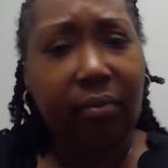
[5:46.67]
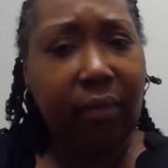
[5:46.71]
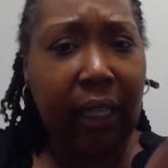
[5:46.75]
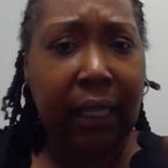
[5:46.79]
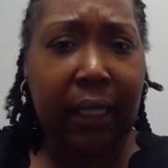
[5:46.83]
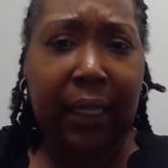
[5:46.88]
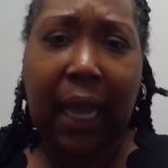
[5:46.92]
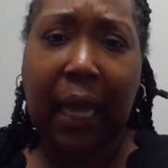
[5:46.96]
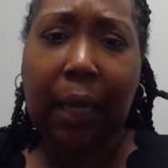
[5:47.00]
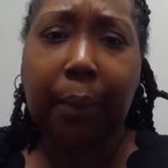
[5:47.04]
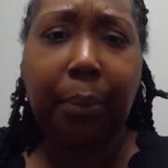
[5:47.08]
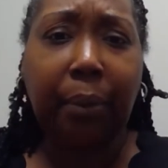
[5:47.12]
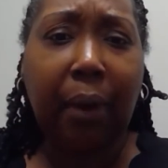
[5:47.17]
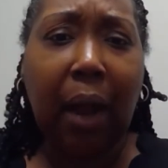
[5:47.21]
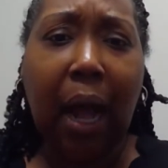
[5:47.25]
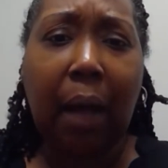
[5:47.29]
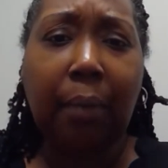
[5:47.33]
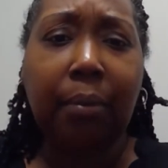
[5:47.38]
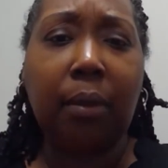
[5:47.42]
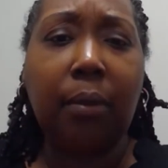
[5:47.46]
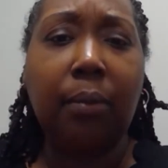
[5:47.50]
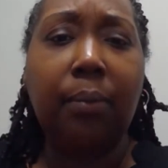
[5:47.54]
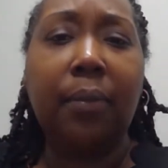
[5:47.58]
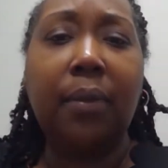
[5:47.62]
Not a
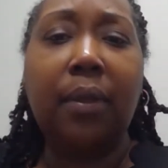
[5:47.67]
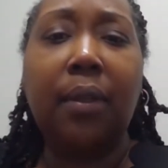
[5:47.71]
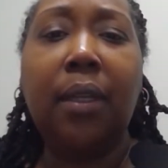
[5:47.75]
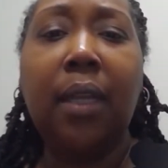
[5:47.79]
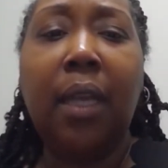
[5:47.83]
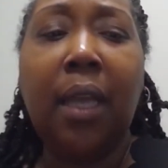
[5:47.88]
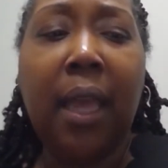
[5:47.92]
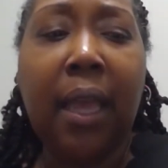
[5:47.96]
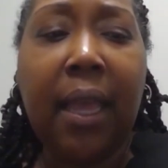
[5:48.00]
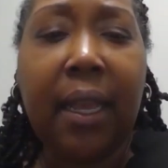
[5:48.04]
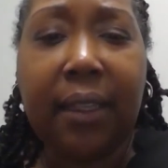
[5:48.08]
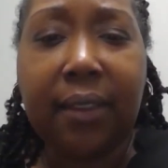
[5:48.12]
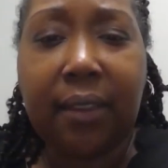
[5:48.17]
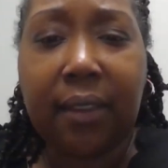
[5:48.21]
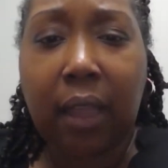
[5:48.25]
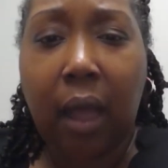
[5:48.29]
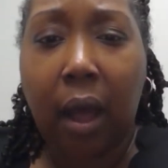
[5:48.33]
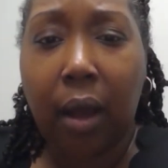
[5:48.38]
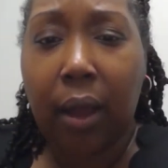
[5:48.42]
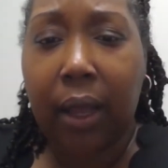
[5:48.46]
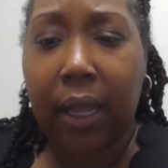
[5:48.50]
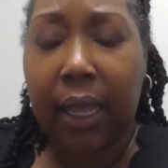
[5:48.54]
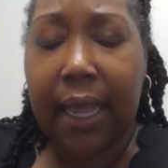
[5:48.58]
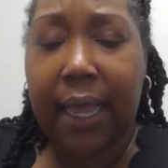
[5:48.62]
problem. As
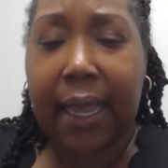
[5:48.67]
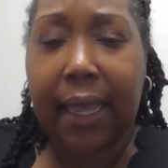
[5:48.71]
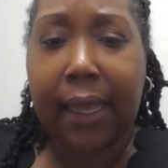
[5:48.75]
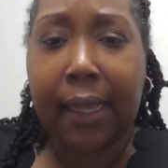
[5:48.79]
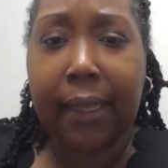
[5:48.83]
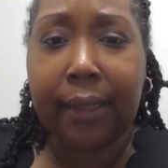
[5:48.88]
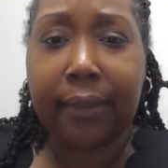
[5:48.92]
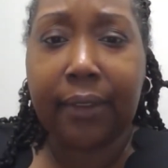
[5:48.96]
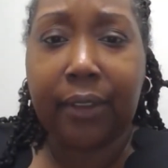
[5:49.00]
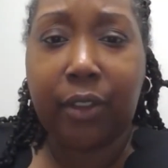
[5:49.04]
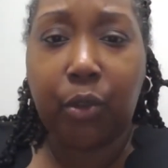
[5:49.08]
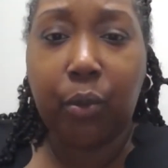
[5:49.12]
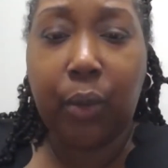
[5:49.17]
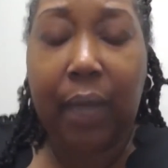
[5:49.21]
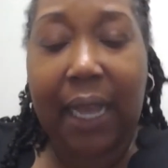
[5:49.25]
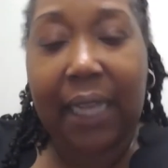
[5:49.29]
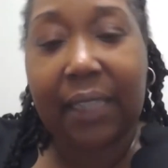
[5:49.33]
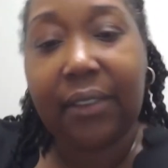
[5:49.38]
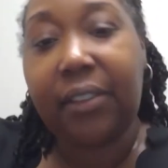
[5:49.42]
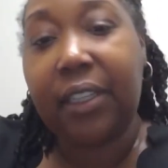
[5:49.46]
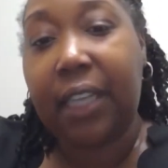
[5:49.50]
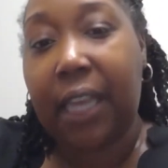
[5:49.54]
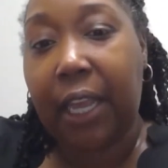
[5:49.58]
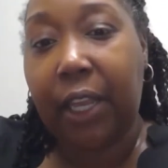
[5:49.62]
long as you
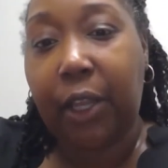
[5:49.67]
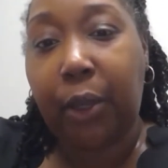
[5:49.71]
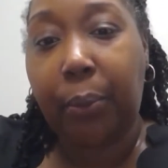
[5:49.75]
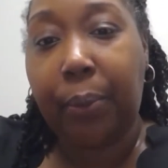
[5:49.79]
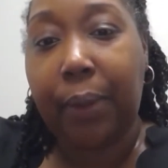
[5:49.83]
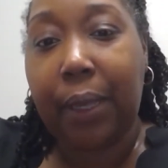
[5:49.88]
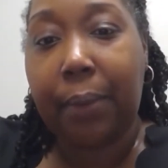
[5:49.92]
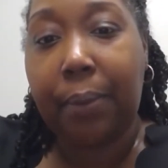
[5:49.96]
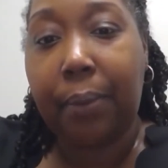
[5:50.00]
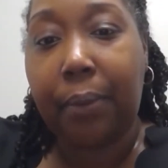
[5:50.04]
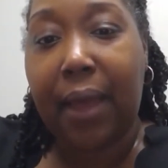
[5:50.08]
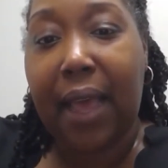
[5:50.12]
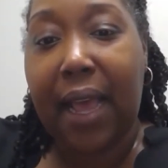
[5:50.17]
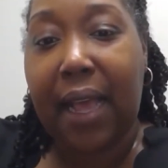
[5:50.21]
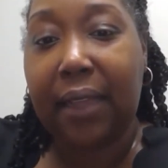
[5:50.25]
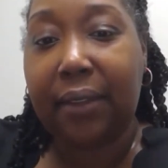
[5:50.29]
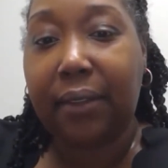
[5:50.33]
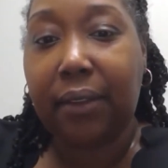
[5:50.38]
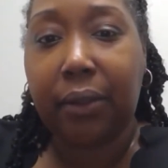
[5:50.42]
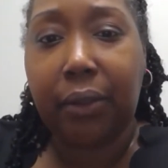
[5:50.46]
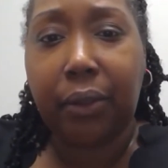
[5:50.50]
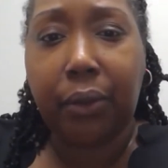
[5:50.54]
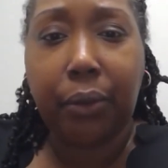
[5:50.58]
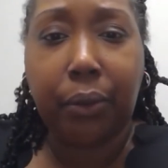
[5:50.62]
educate your people
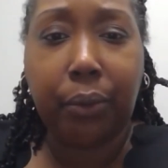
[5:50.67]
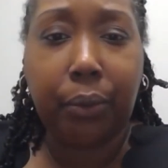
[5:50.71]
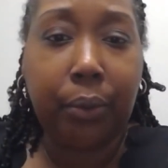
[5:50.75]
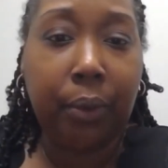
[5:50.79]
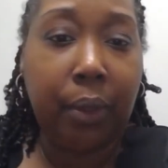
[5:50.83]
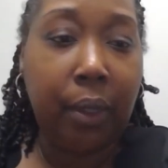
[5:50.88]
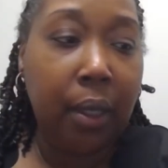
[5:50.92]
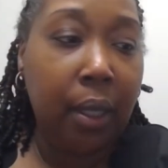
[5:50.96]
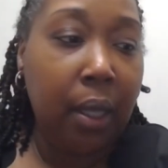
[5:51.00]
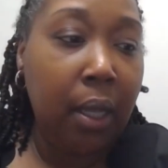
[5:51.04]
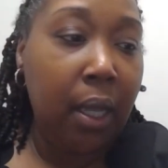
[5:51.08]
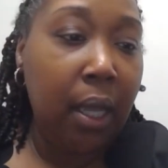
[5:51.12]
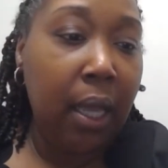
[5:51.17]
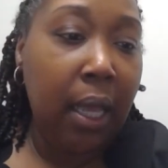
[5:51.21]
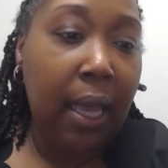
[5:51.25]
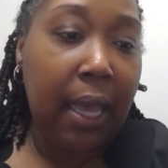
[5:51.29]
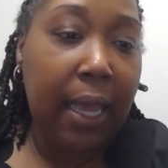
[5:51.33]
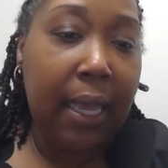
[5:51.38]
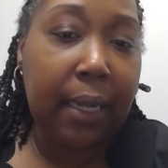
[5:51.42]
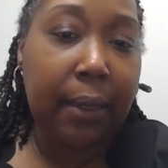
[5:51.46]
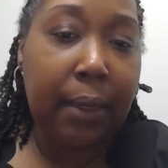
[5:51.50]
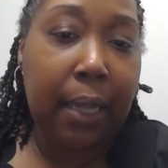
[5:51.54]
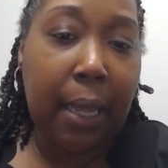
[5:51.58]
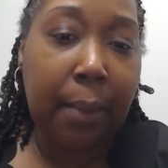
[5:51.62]
as to
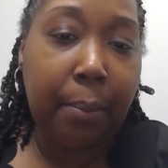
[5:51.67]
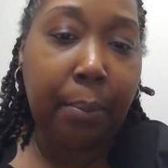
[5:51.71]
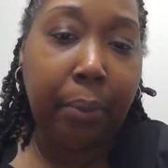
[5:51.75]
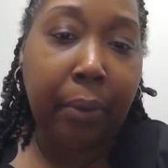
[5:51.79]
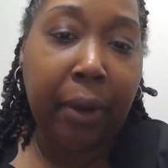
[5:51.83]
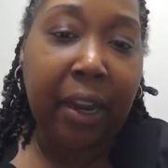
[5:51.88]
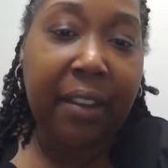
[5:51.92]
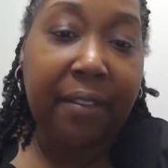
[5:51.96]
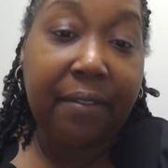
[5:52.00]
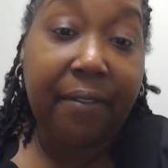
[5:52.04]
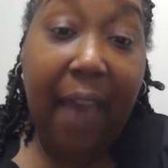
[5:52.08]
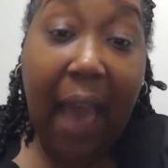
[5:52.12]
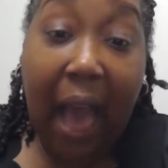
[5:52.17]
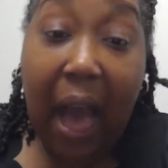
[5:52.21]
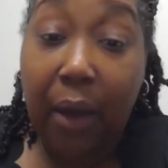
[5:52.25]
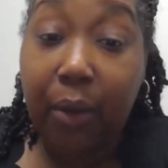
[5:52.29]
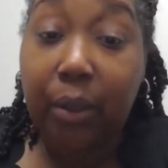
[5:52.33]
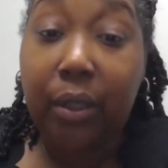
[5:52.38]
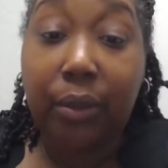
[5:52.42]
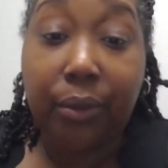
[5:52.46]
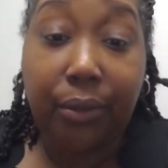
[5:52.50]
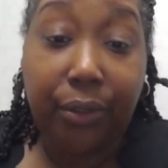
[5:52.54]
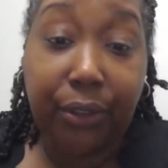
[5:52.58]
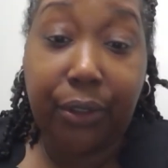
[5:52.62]
and bring
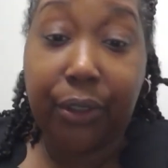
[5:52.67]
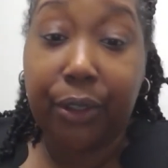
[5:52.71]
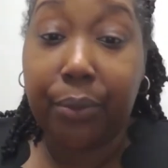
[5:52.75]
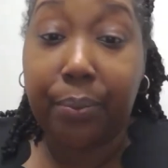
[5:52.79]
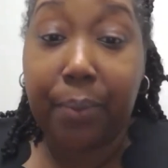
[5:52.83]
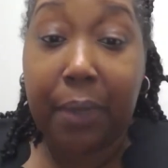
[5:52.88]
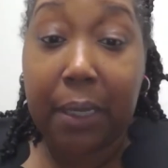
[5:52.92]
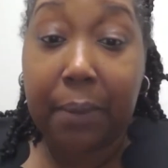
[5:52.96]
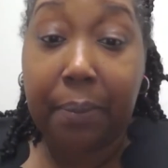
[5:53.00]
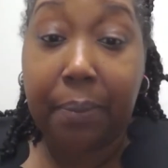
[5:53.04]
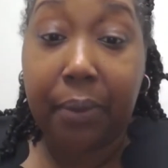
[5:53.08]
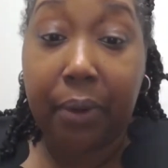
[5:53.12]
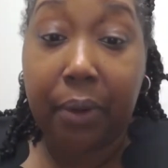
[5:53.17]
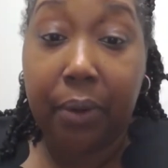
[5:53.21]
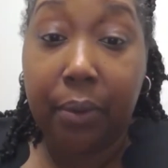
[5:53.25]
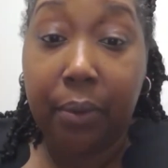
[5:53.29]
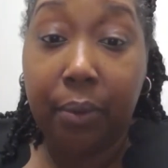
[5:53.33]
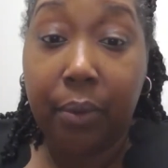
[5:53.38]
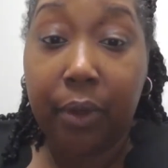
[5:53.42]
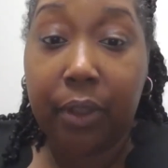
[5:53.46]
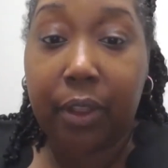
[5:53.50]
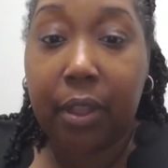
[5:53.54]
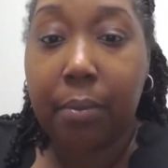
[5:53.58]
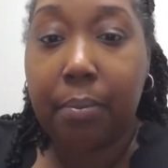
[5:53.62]
value to your people
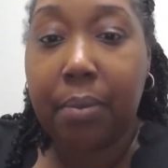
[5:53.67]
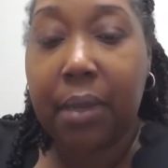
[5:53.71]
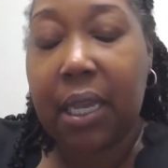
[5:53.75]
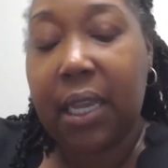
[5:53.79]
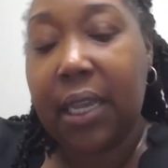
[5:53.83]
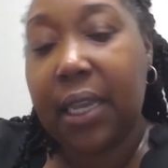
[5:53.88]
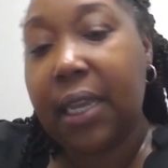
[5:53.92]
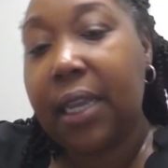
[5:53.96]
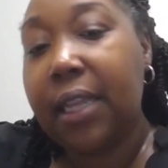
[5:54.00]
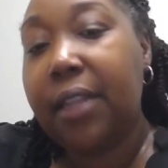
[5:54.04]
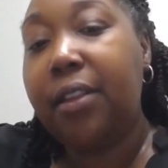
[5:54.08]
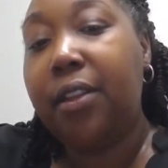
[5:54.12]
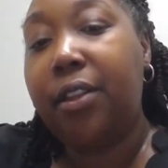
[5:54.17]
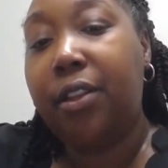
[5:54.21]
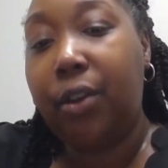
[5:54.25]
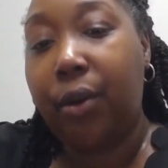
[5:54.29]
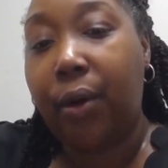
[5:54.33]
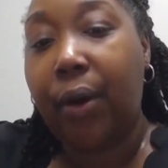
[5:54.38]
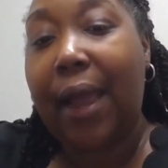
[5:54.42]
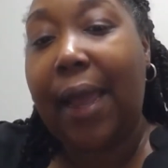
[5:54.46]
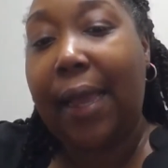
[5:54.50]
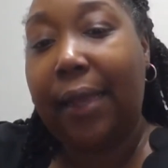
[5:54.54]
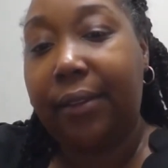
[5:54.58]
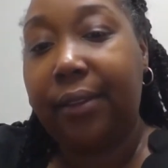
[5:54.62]
with them being in
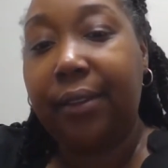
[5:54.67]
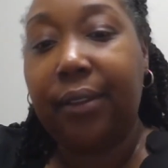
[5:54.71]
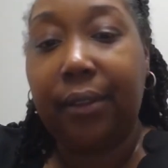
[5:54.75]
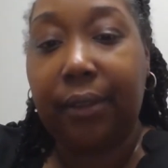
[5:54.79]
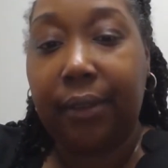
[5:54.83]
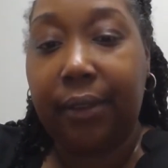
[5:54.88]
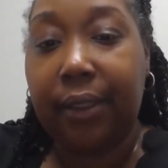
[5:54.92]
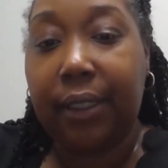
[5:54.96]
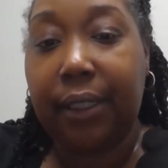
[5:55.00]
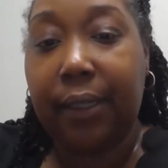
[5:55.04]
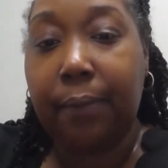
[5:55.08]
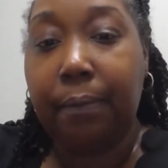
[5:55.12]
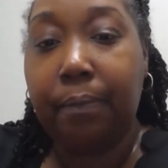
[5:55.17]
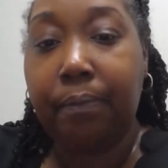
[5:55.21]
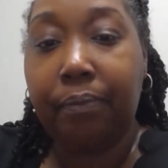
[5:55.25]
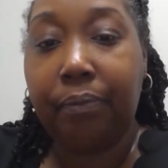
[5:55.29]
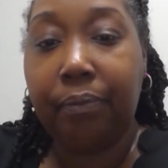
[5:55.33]
your agency.